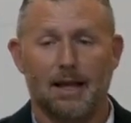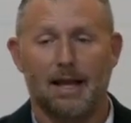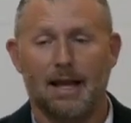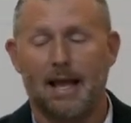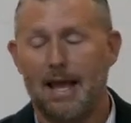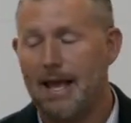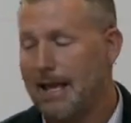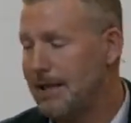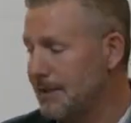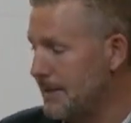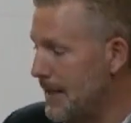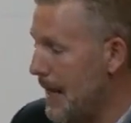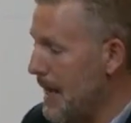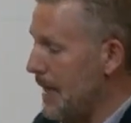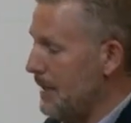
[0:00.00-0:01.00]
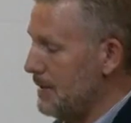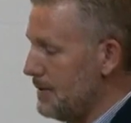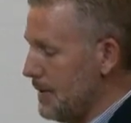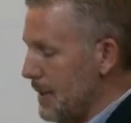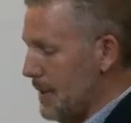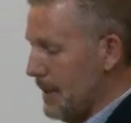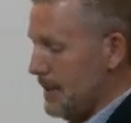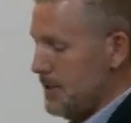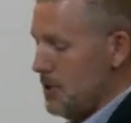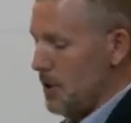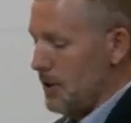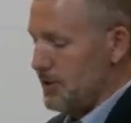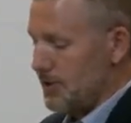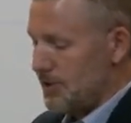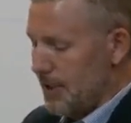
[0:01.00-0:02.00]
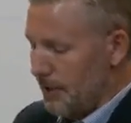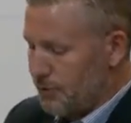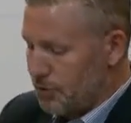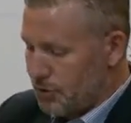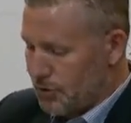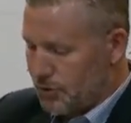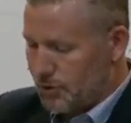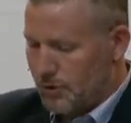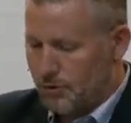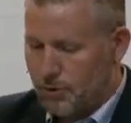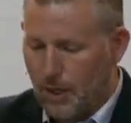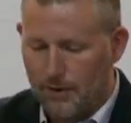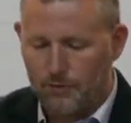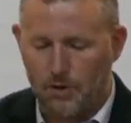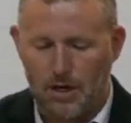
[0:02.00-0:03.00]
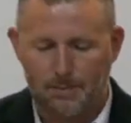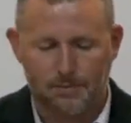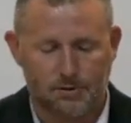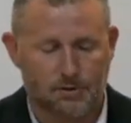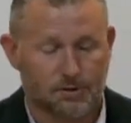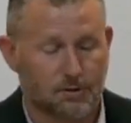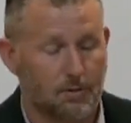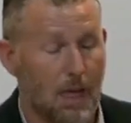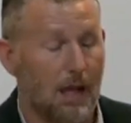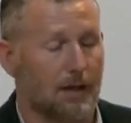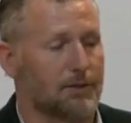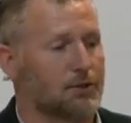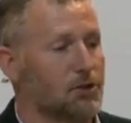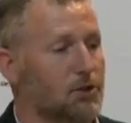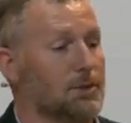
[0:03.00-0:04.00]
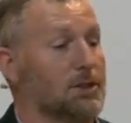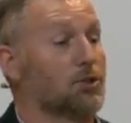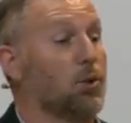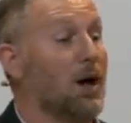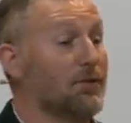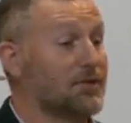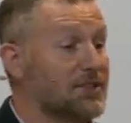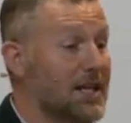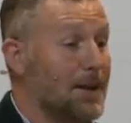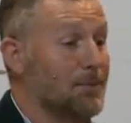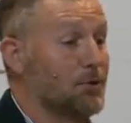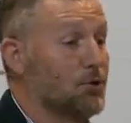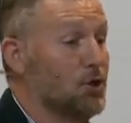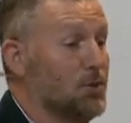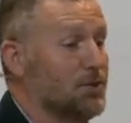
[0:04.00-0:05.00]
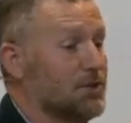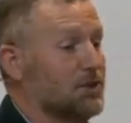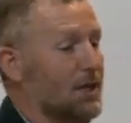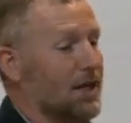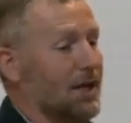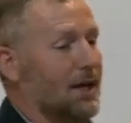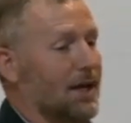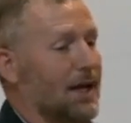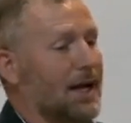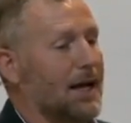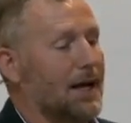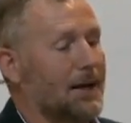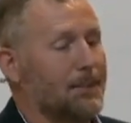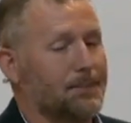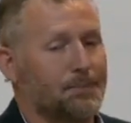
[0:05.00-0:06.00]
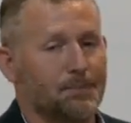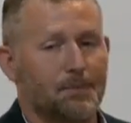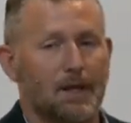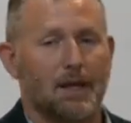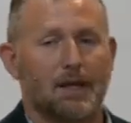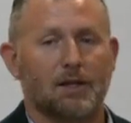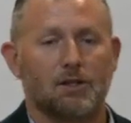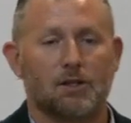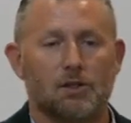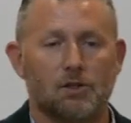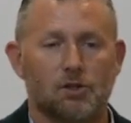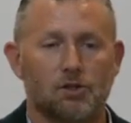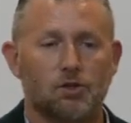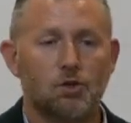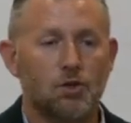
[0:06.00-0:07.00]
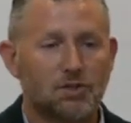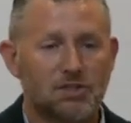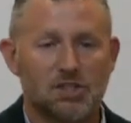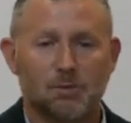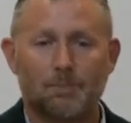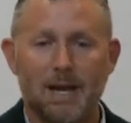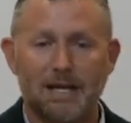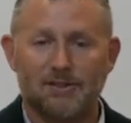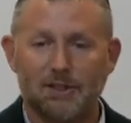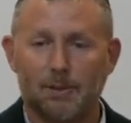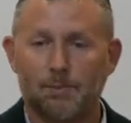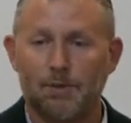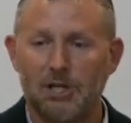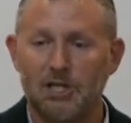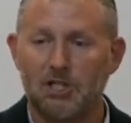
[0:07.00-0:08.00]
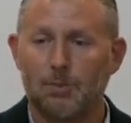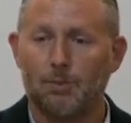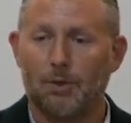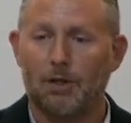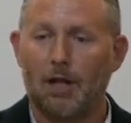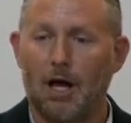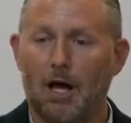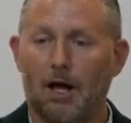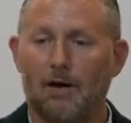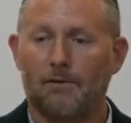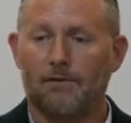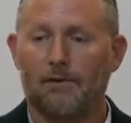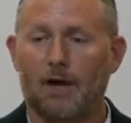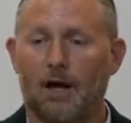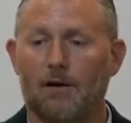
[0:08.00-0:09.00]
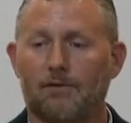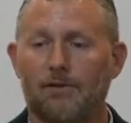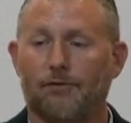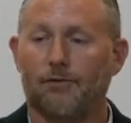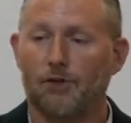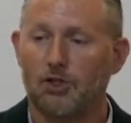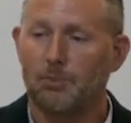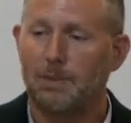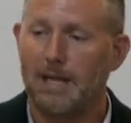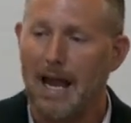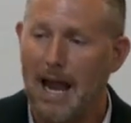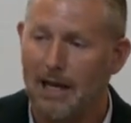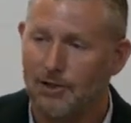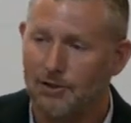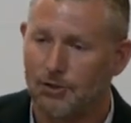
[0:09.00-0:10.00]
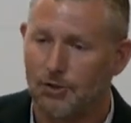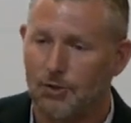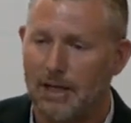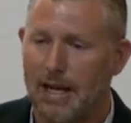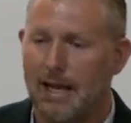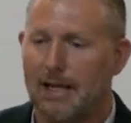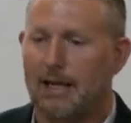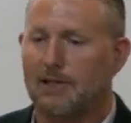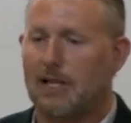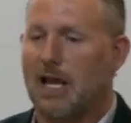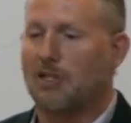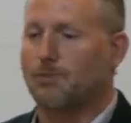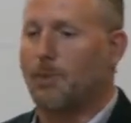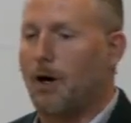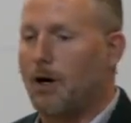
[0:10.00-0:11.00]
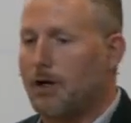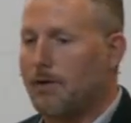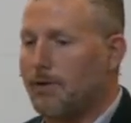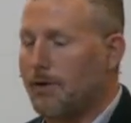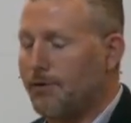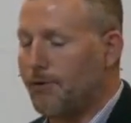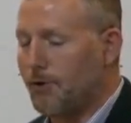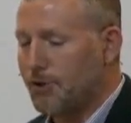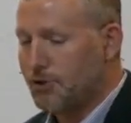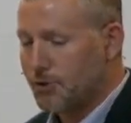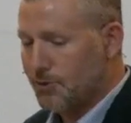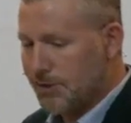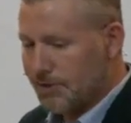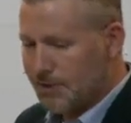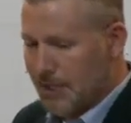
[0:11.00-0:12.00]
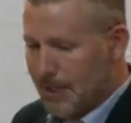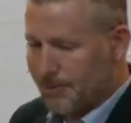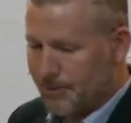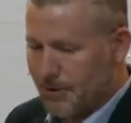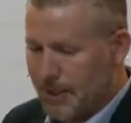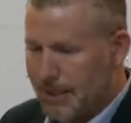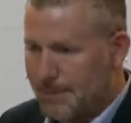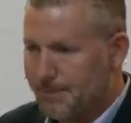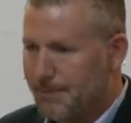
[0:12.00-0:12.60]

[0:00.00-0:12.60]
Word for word: And, and uh, you know, in stealth 12, groups, uh, excuse me, 12 step groups, um, use this basic principle of, of the first beatitude as, as part of the first three steps, right?